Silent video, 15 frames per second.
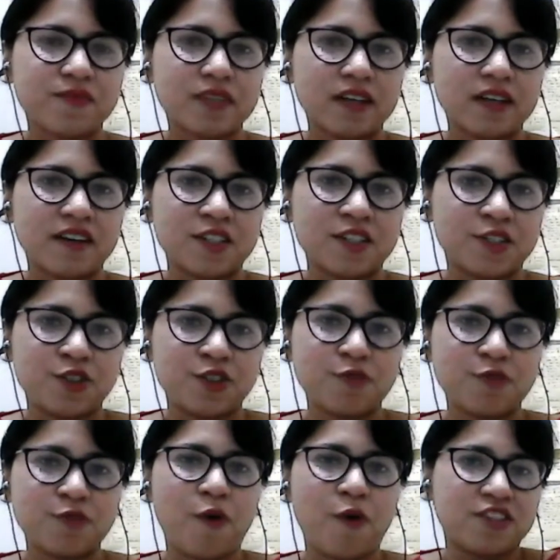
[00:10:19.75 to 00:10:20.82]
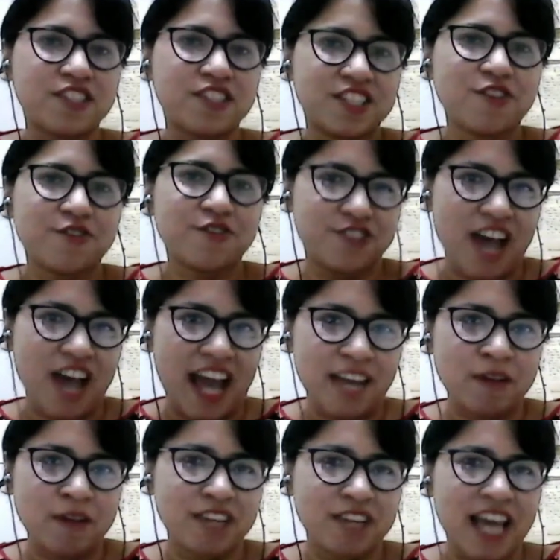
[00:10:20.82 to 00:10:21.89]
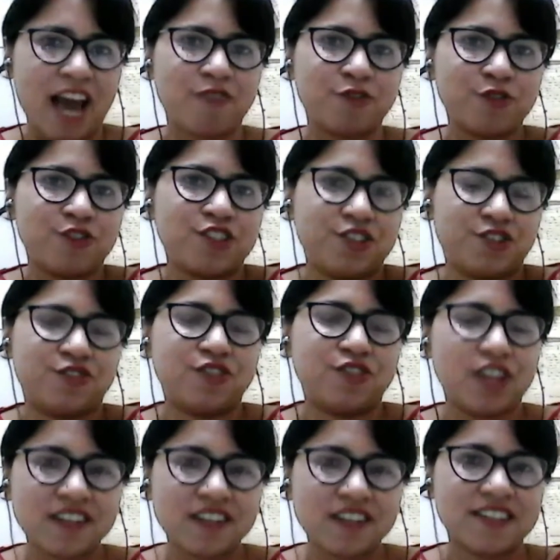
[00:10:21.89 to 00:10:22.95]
due to paucity of time, and we have to restrict,